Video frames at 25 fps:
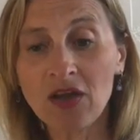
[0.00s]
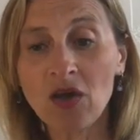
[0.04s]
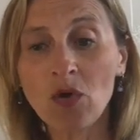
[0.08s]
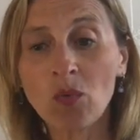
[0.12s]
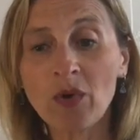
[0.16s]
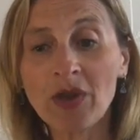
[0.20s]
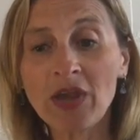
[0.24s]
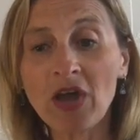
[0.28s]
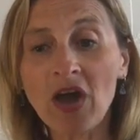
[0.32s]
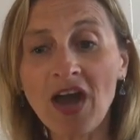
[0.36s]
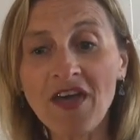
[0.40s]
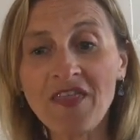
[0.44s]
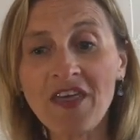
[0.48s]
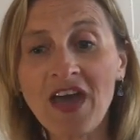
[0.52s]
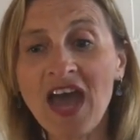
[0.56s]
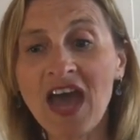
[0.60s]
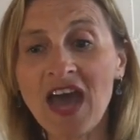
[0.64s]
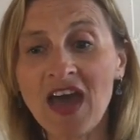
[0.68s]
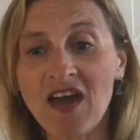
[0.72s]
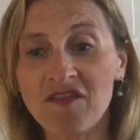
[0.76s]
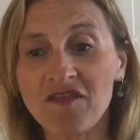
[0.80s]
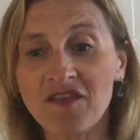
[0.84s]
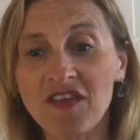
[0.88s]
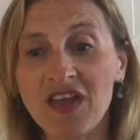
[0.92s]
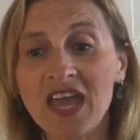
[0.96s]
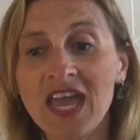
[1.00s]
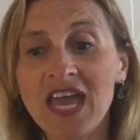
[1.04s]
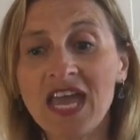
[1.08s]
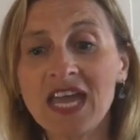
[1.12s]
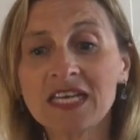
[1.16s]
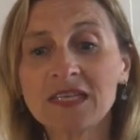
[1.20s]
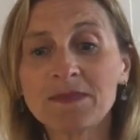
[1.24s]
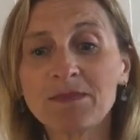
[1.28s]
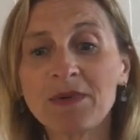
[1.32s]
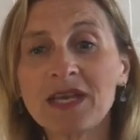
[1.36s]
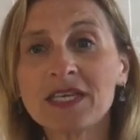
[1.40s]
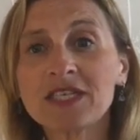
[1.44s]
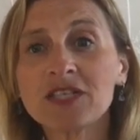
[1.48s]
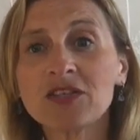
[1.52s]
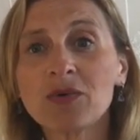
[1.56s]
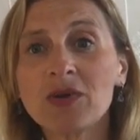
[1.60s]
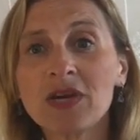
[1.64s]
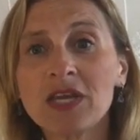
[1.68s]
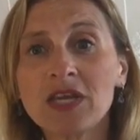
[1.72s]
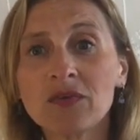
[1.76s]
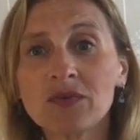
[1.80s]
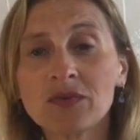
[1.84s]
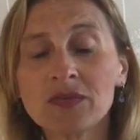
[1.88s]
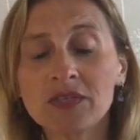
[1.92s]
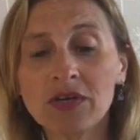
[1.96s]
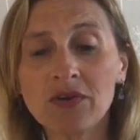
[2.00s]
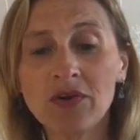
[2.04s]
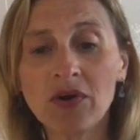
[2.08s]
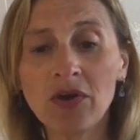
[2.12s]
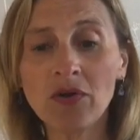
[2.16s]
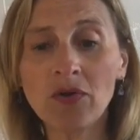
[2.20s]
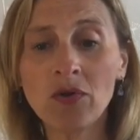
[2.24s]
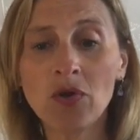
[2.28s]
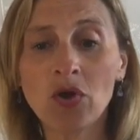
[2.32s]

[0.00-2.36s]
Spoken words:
We either have x plus 3 equals 0,